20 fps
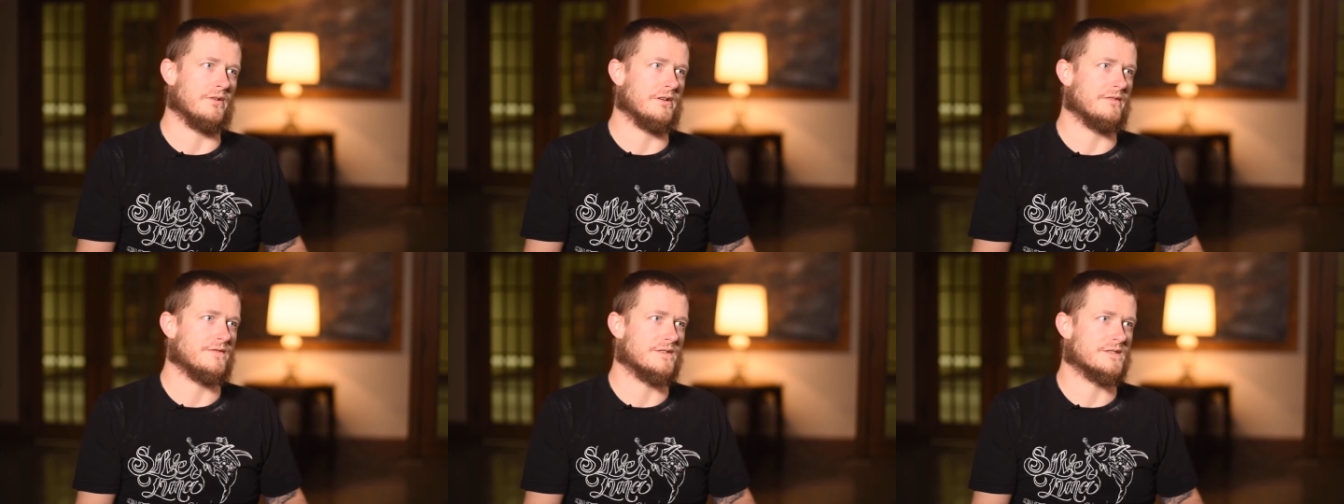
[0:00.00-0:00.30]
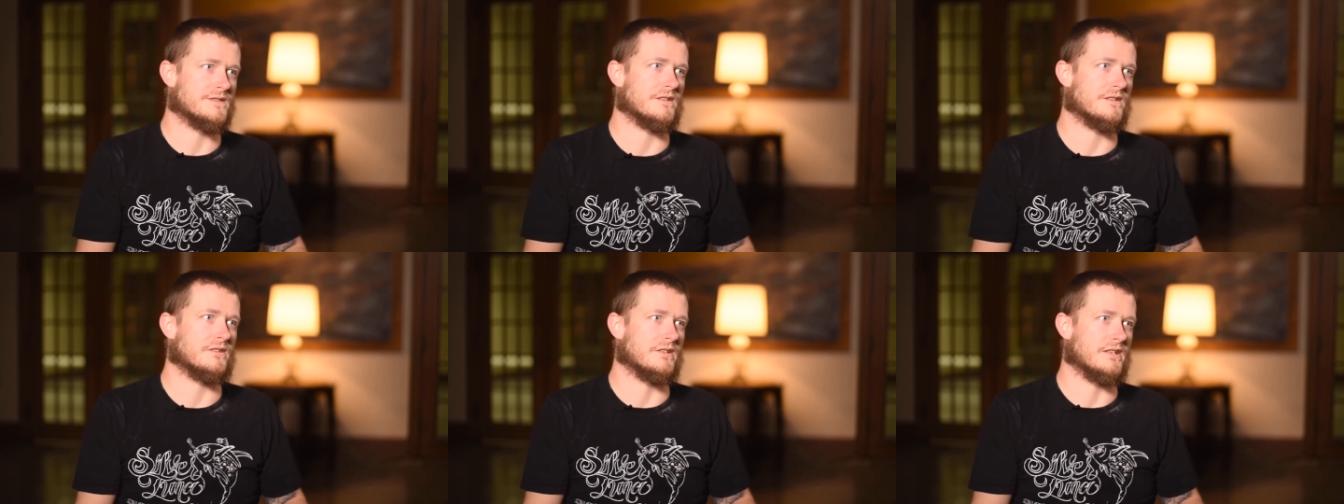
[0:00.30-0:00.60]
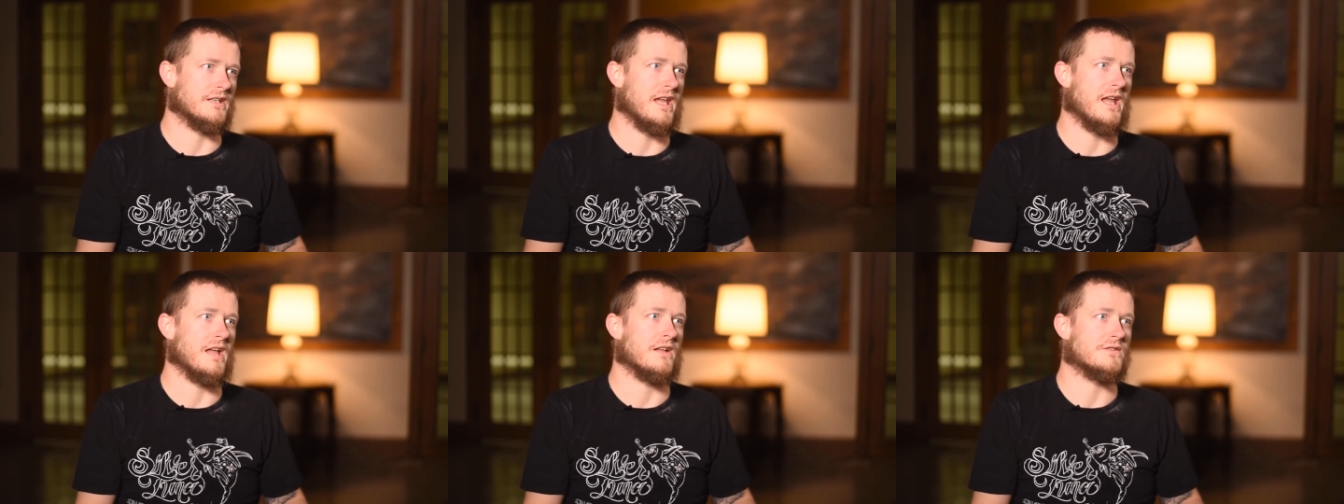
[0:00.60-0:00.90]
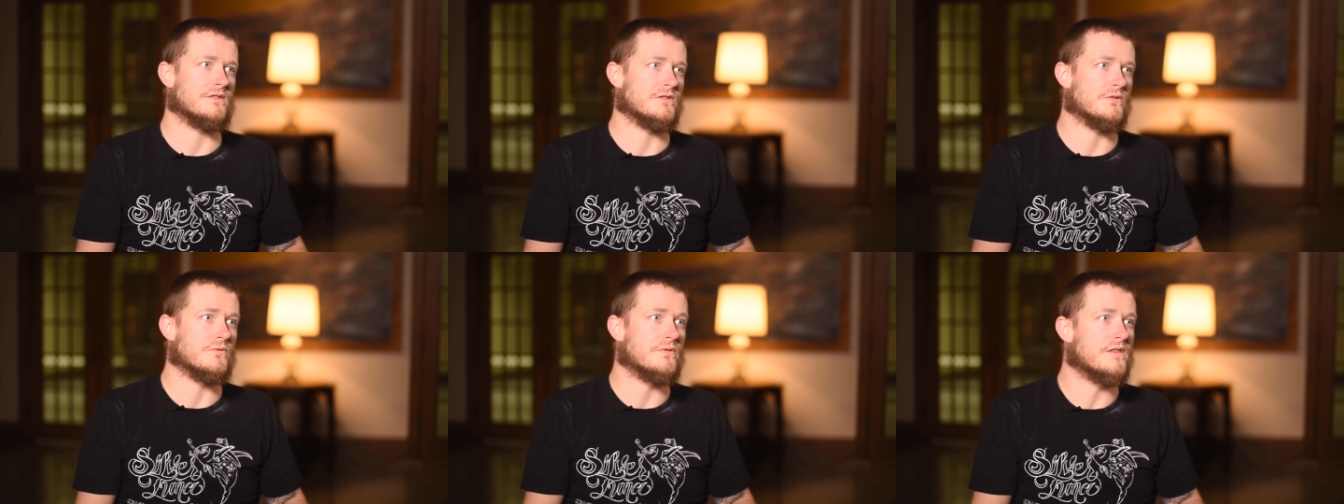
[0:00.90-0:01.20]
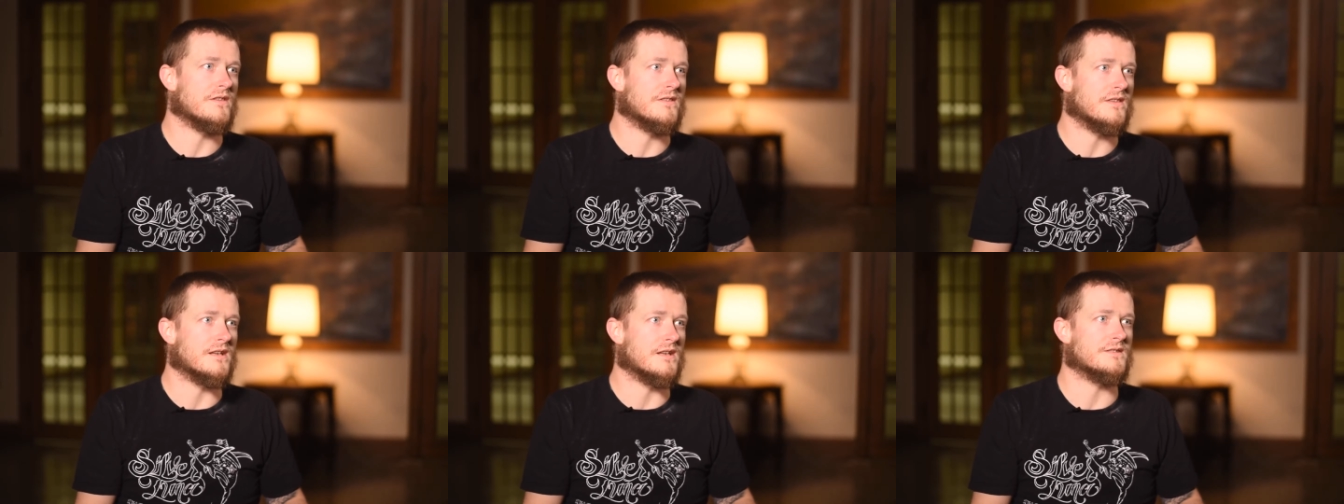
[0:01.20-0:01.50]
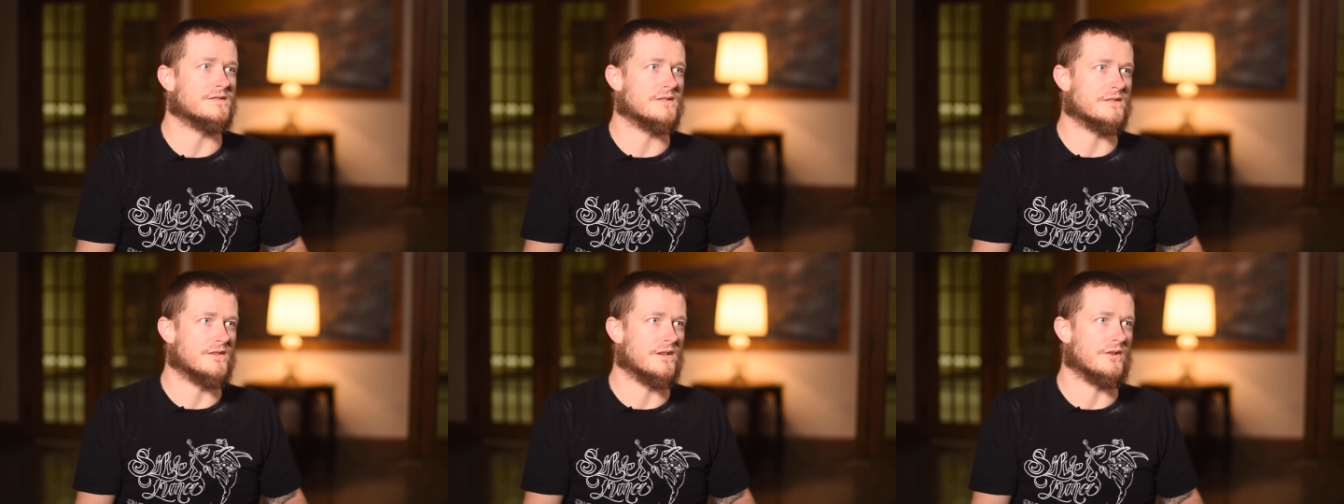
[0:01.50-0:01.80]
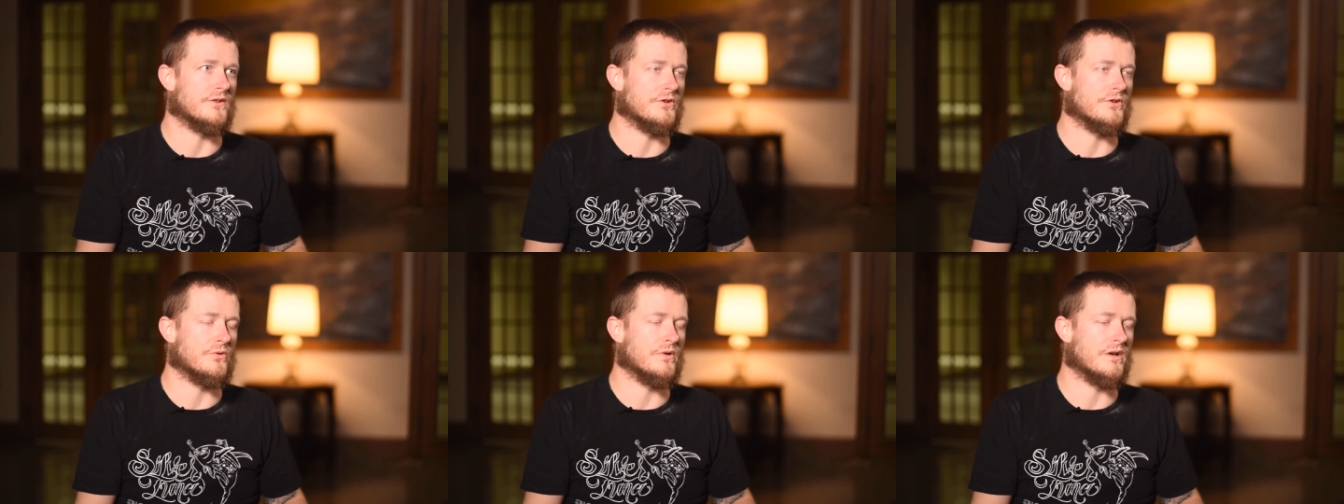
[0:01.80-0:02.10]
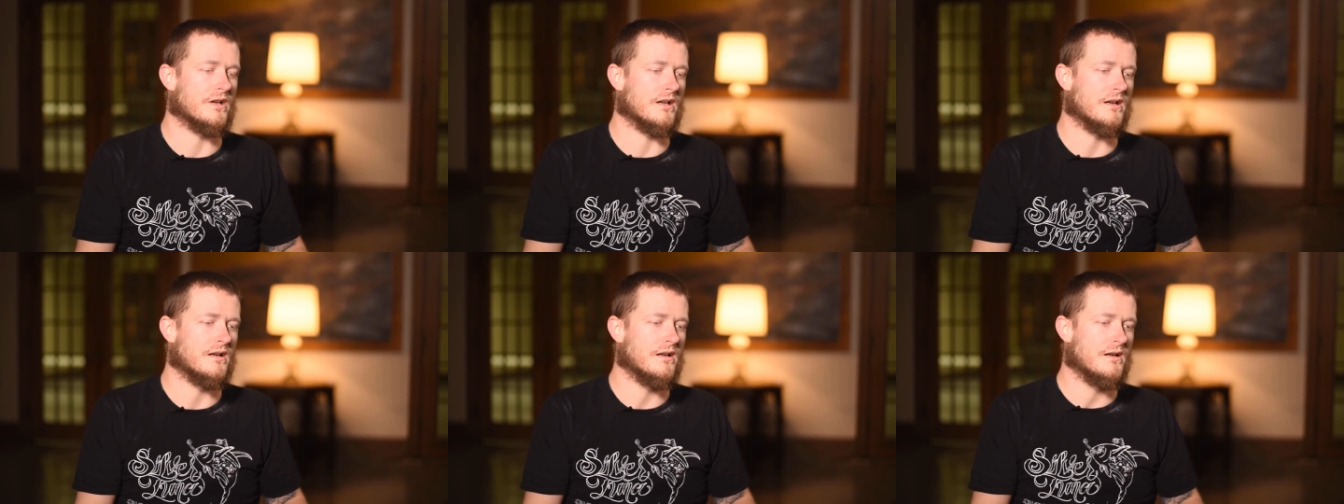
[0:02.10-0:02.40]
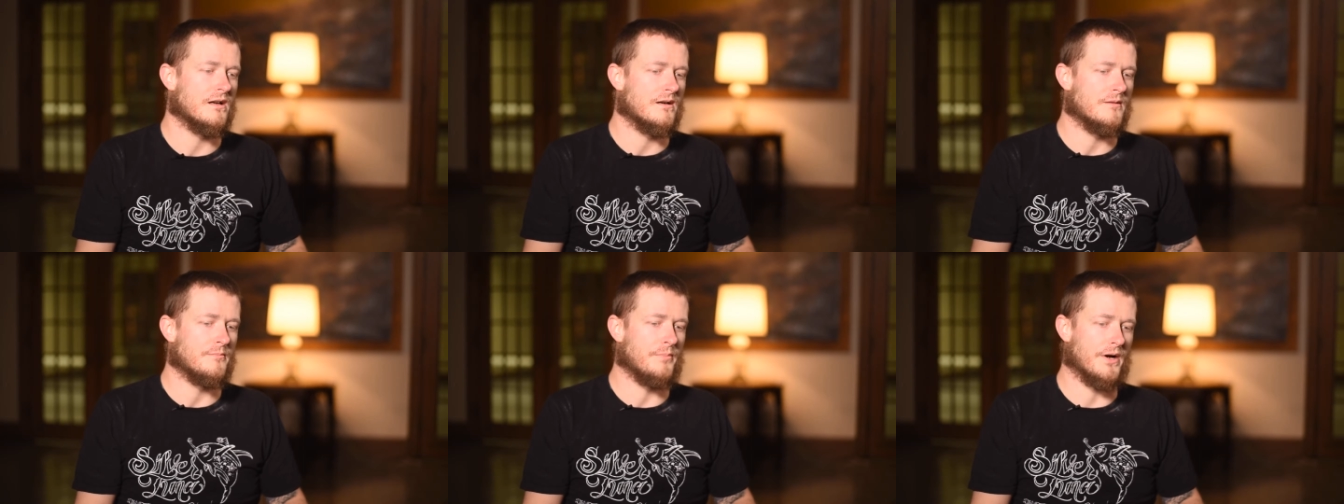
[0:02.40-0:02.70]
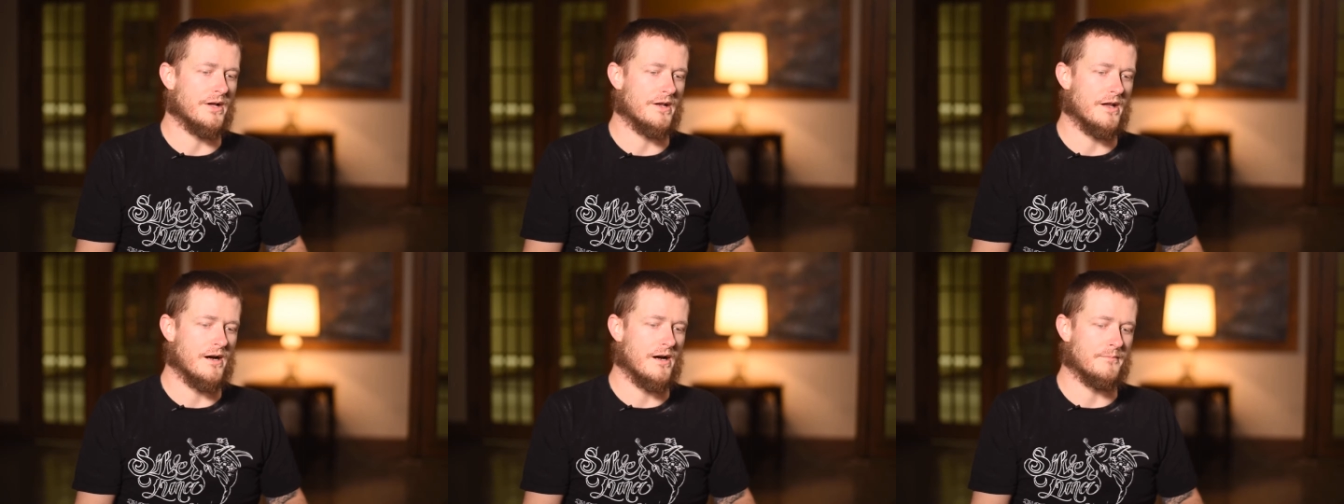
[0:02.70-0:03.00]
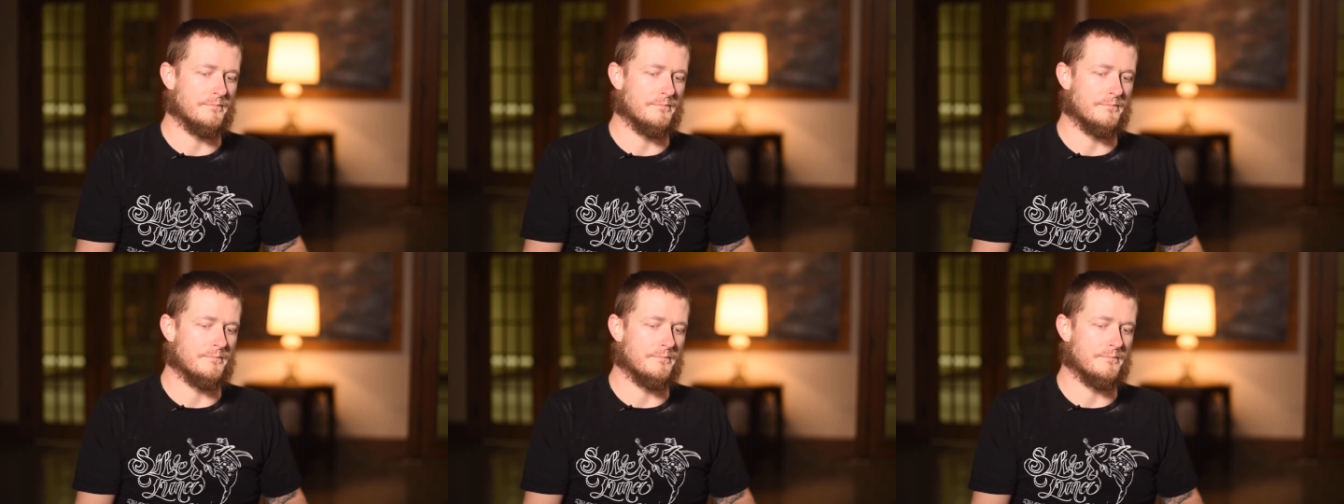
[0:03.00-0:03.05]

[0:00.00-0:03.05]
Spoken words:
I physically can't do the things that they're doing, but